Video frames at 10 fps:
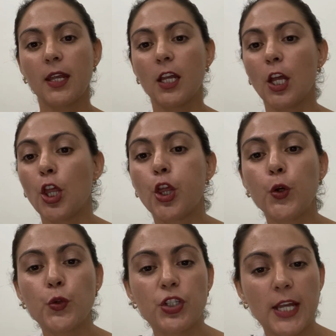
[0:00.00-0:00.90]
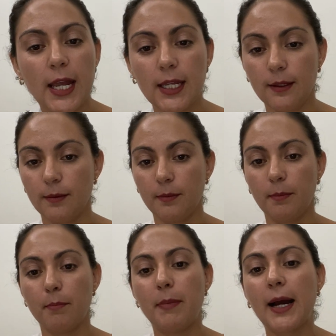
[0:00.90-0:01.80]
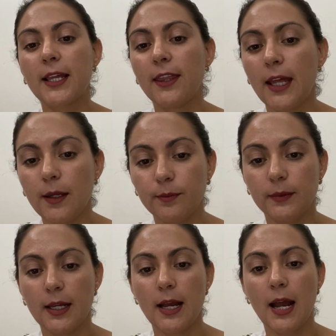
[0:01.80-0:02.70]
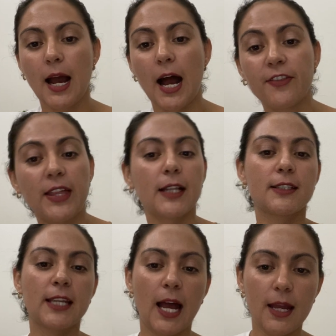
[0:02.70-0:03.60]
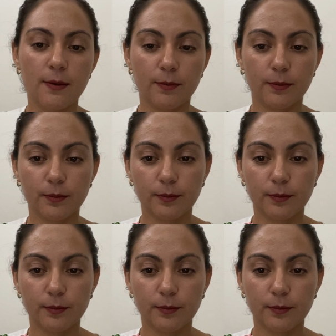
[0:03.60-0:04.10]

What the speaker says: in Tuesday, back then, at that time.